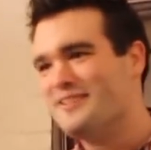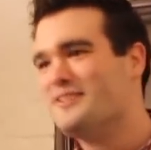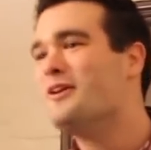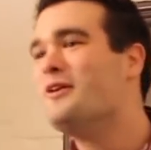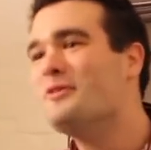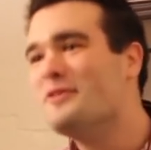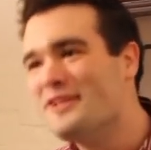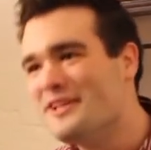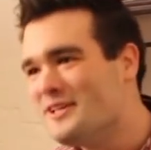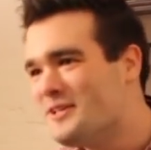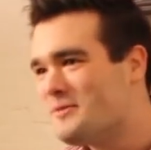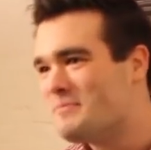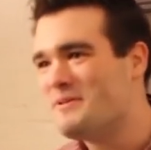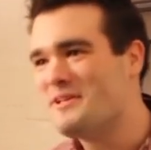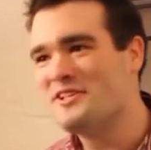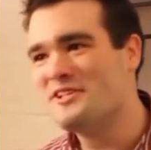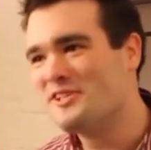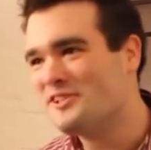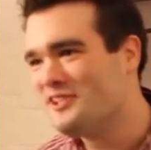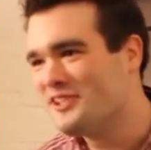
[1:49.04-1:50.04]
you don't need to
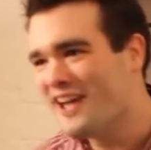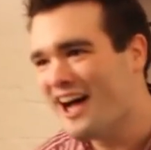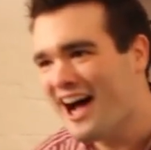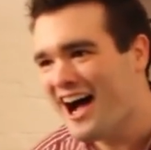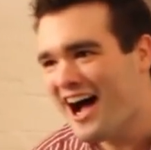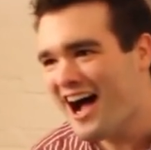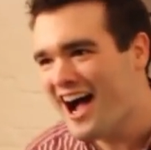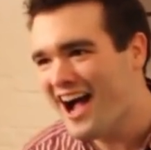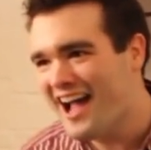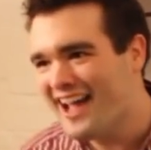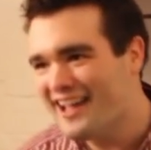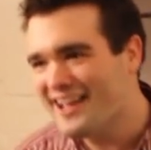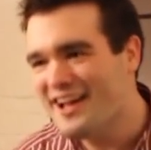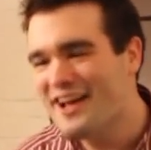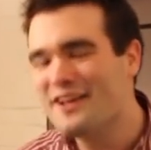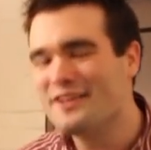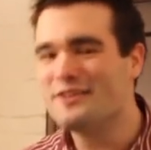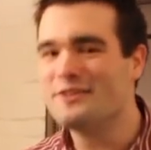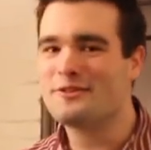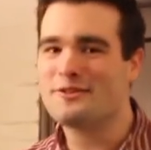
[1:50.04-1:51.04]
be
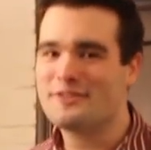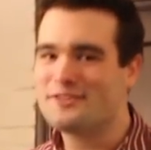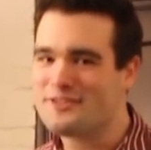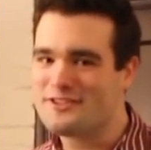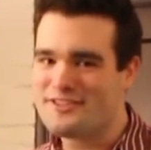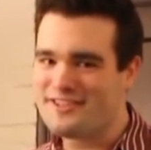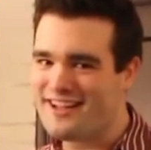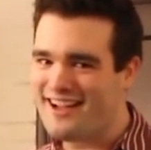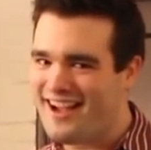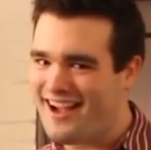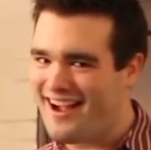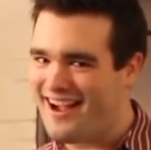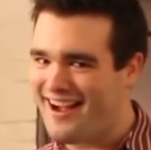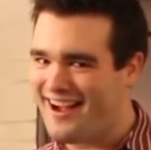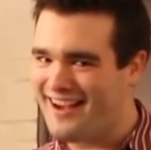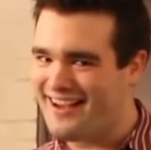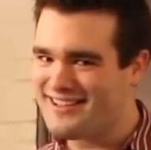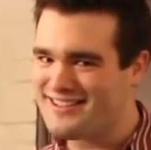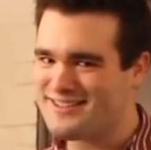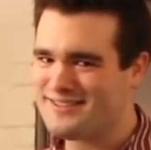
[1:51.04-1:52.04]
shy. You can just
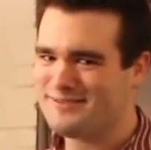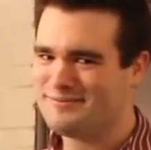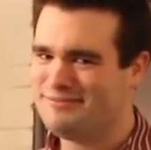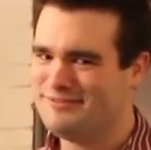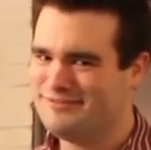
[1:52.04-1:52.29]
ask.